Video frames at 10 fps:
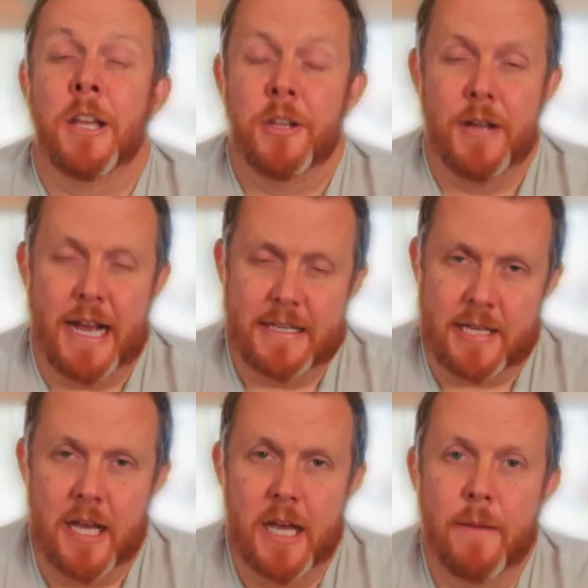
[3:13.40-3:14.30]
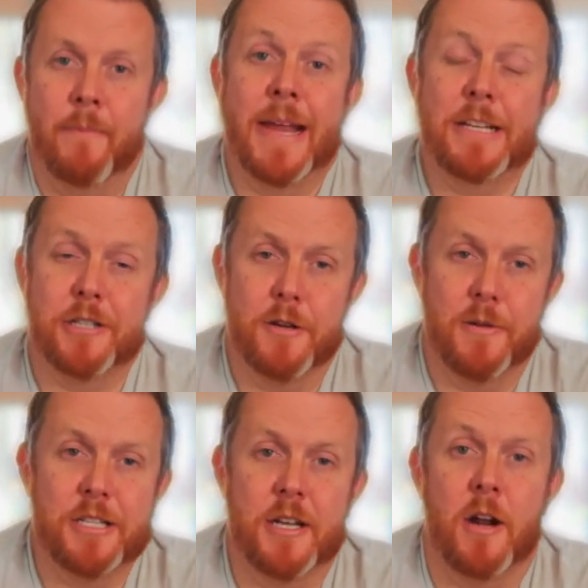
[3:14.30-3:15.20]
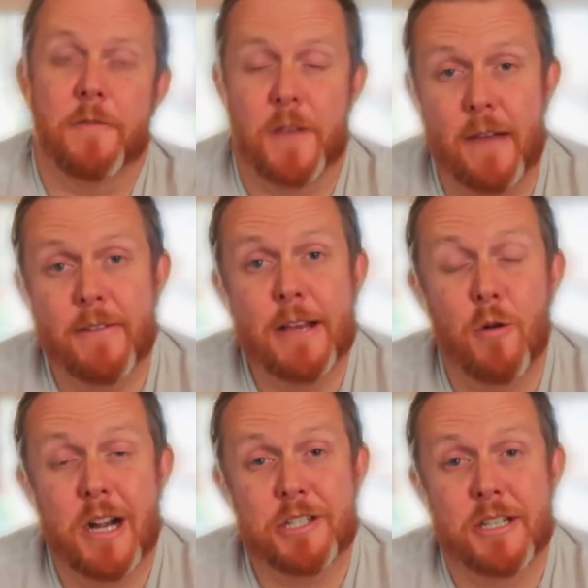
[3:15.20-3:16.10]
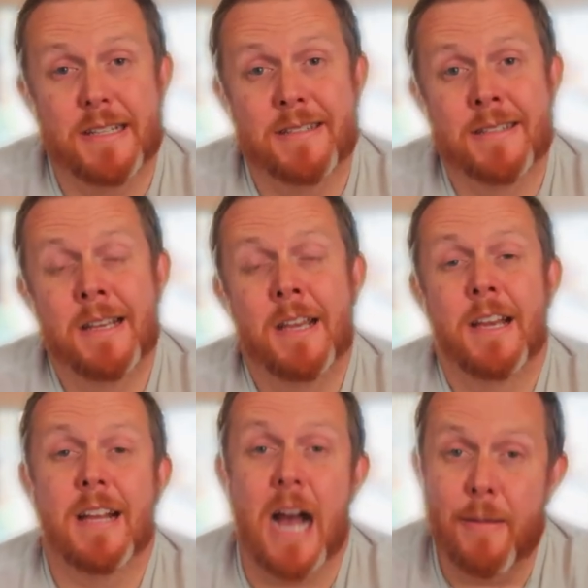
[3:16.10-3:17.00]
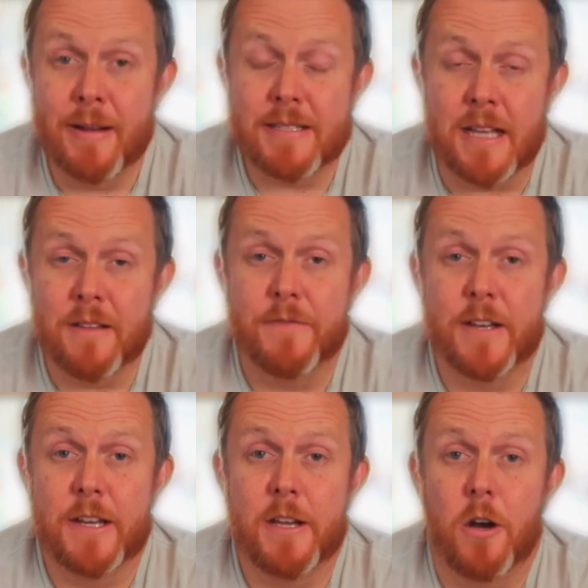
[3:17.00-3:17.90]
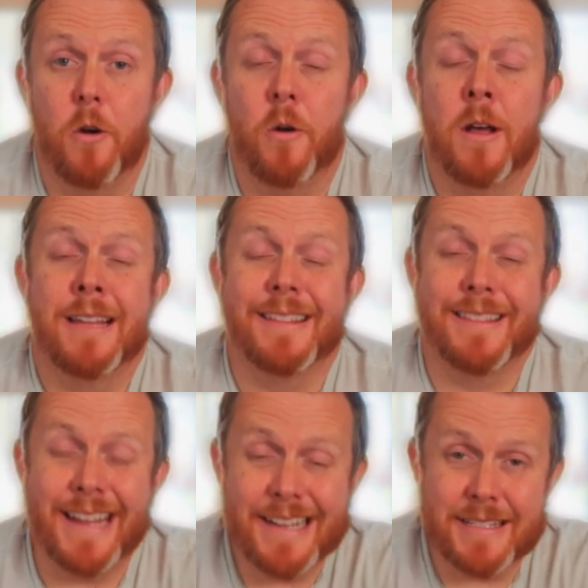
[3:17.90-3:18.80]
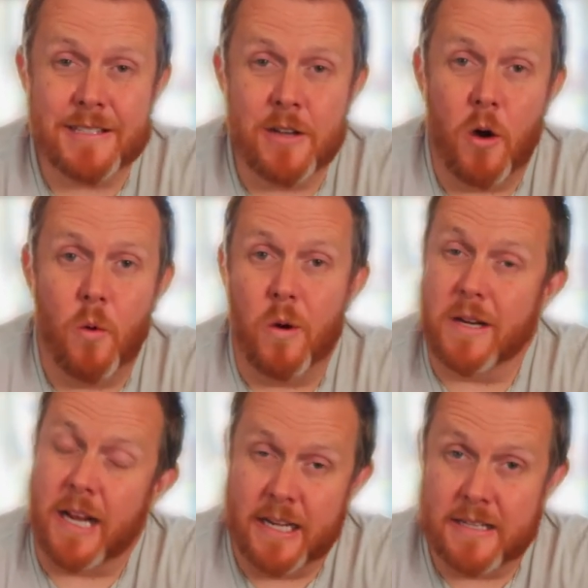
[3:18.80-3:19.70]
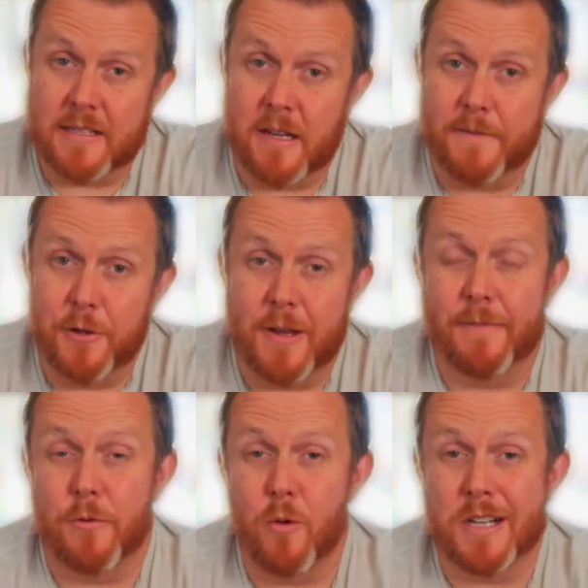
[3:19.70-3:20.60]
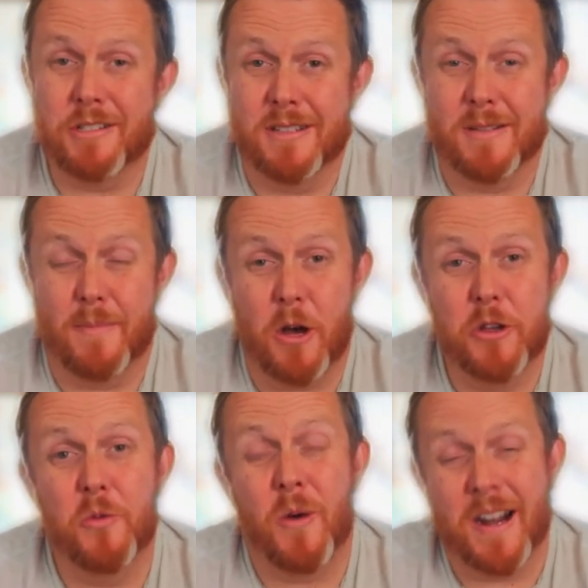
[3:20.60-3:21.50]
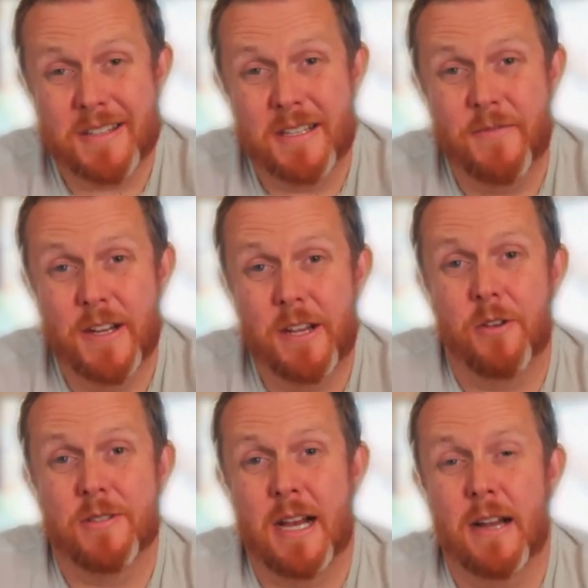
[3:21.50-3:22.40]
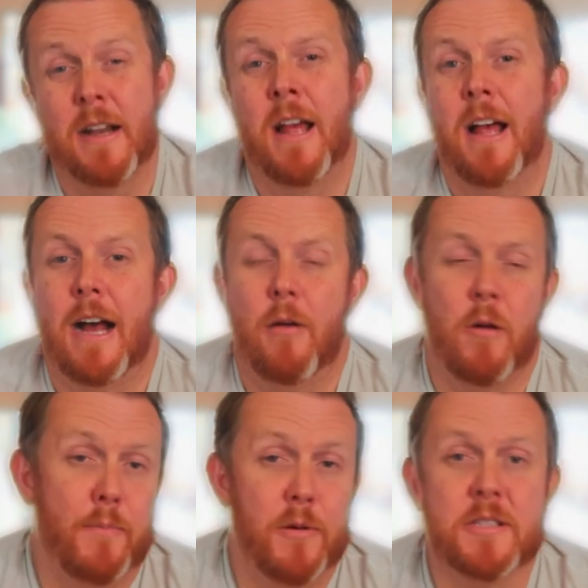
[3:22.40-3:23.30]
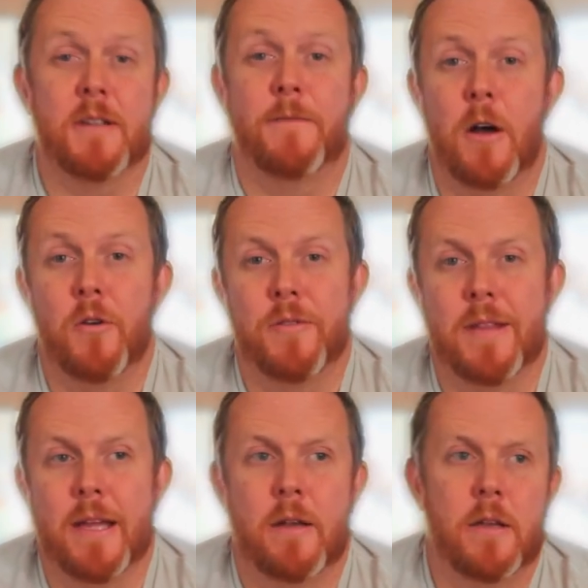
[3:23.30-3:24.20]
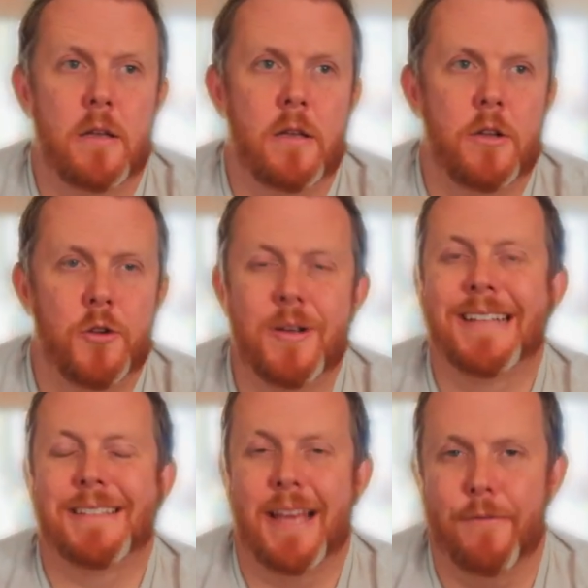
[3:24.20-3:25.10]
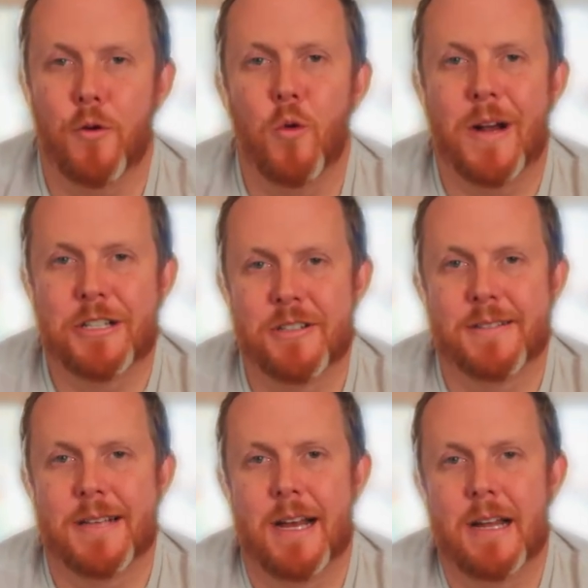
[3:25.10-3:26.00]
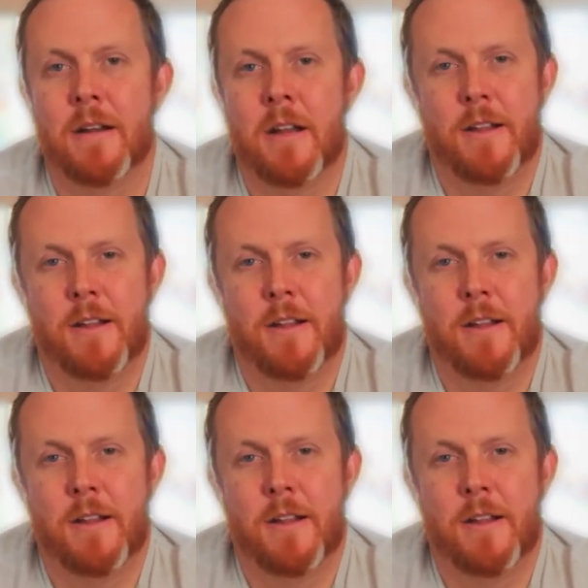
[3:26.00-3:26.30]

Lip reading: you guys, make sure you're reaching out. If you have any questions, comment on the video. Let us know what kind of stuff you have questions about, you want to see videos on. I want to put stuff out that you guys have questions on